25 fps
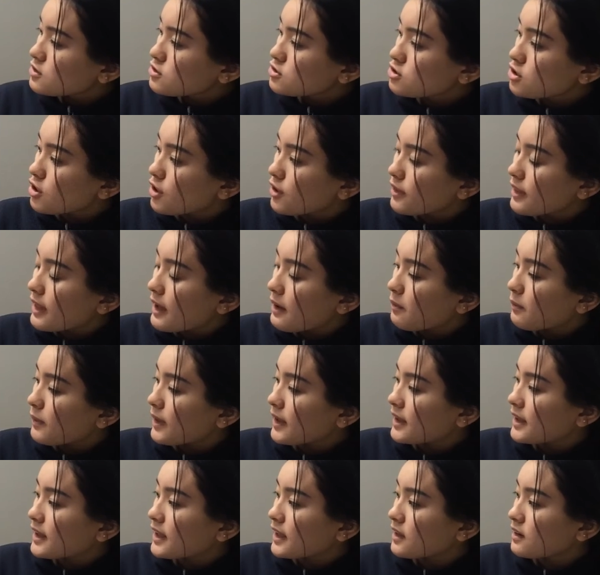So that
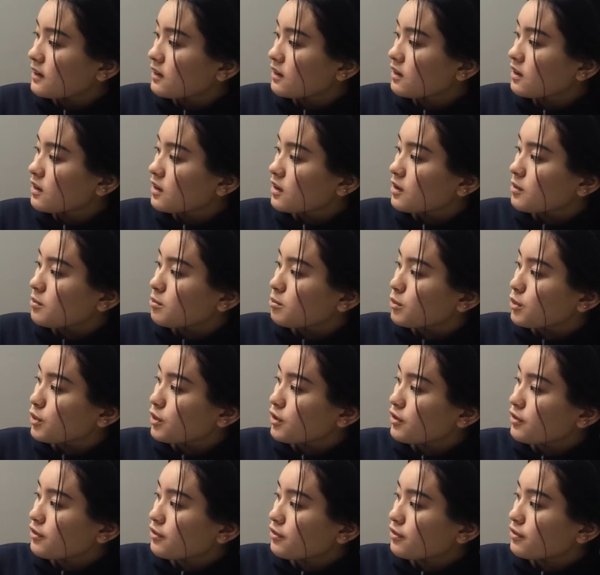we can
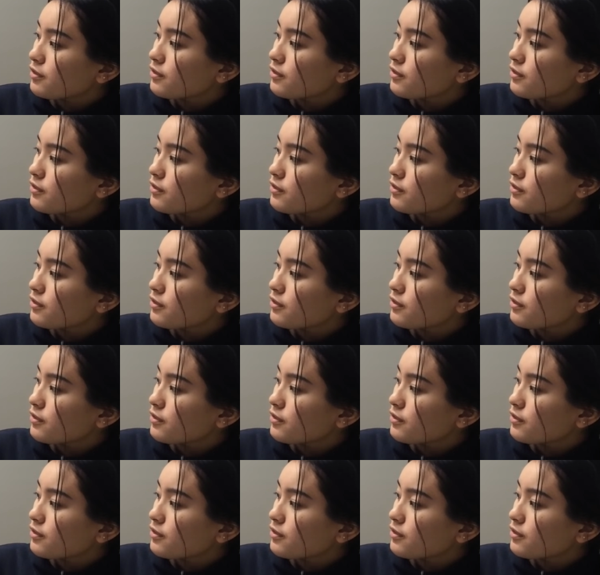move